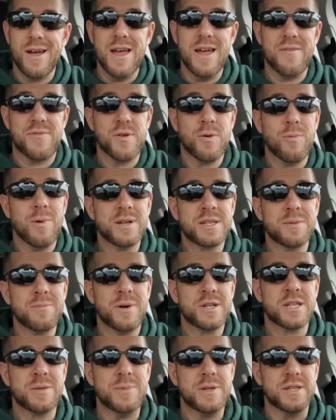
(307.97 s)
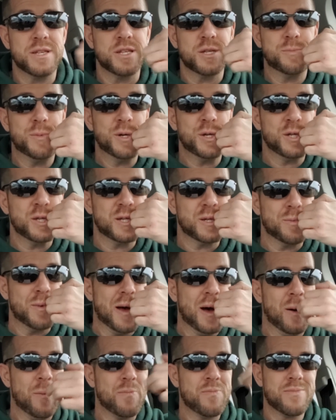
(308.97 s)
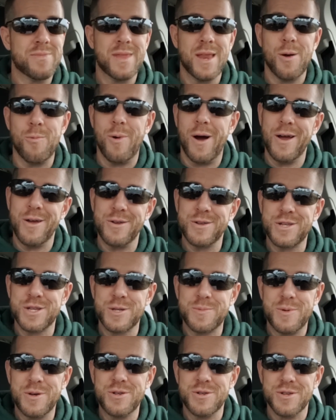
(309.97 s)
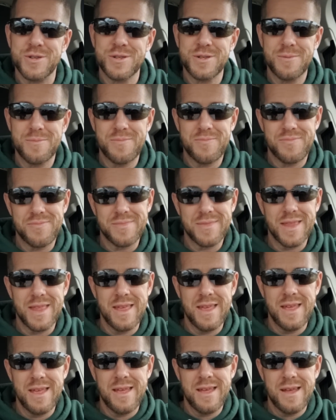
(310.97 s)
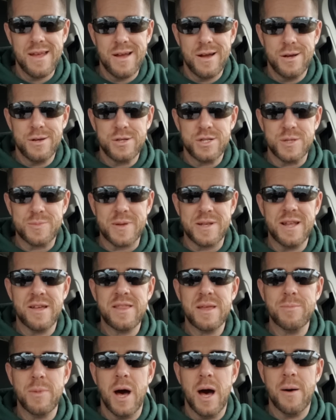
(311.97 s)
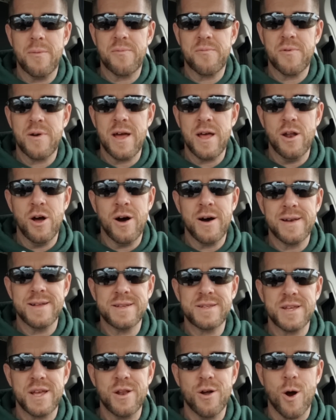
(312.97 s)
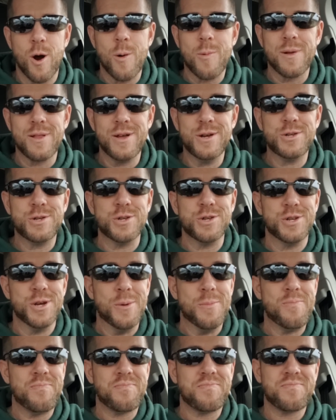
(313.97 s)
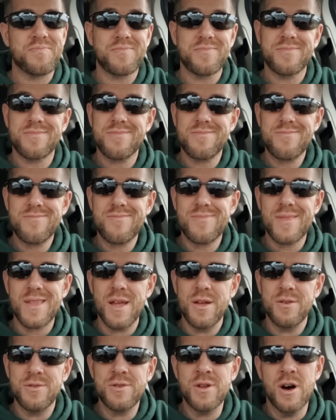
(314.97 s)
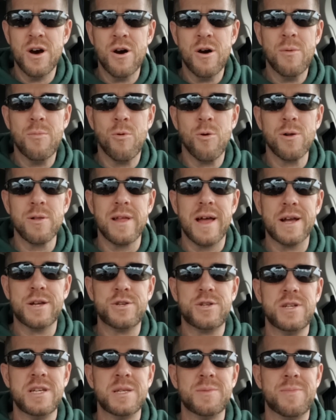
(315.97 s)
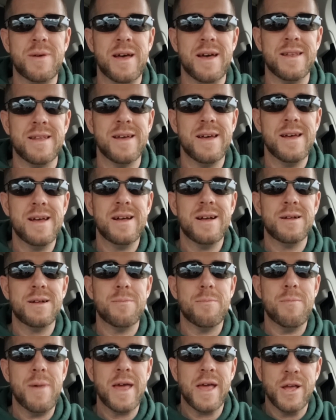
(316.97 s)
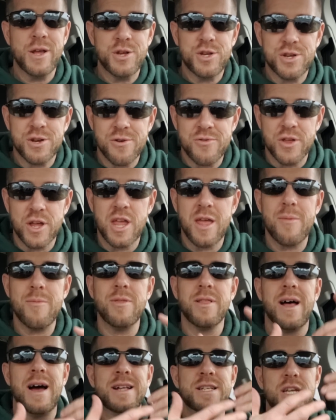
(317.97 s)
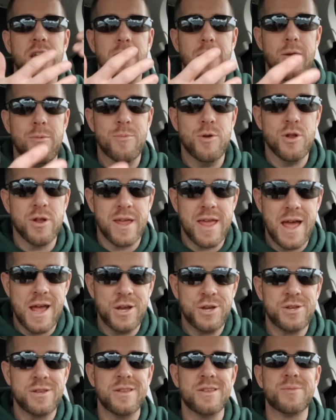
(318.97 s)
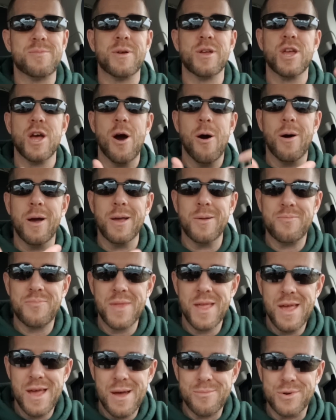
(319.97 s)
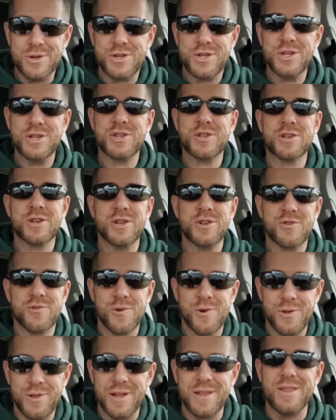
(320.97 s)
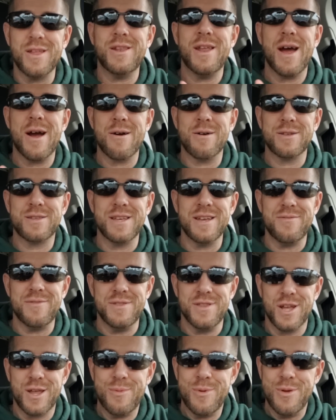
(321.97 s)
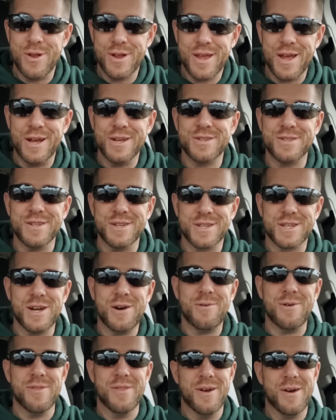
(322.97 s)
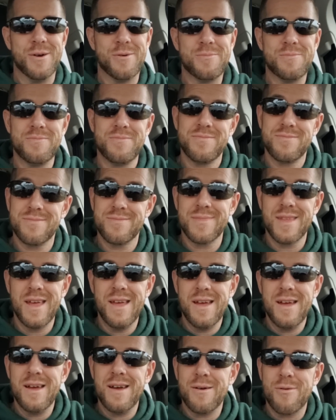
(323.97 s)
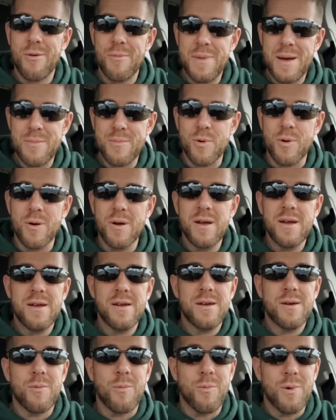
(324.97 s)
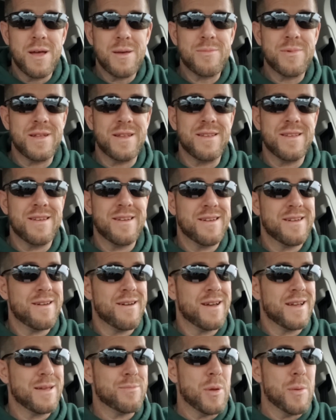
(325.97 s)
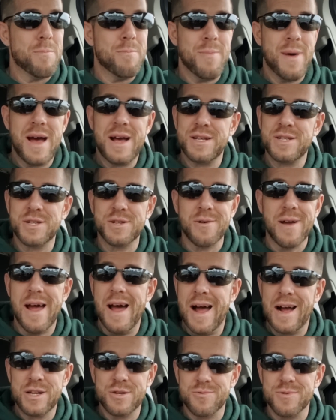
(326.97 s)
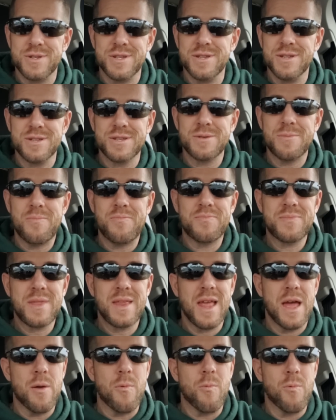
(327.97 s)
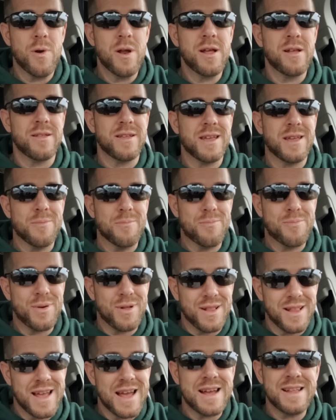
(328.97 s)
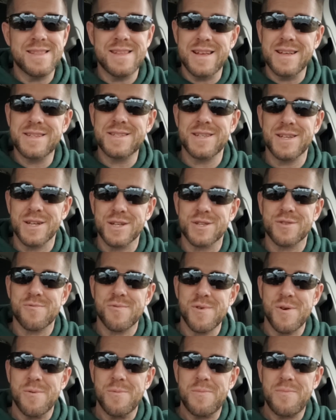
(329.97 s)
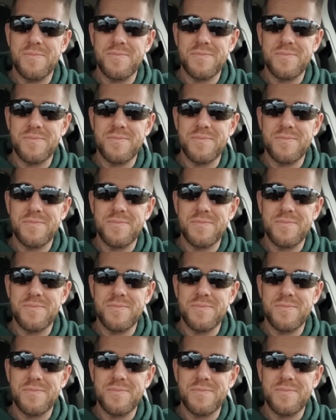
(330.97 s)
If there wasn't much to be suspicious about, why are you suspicious? She's been nothing but upfront and honest in our relationship. No, more like she's been making sure the lines of communication has been going, but she's controlling the narrative and the communication that's going there. Remember, women can be master actresses and really can plan these things through.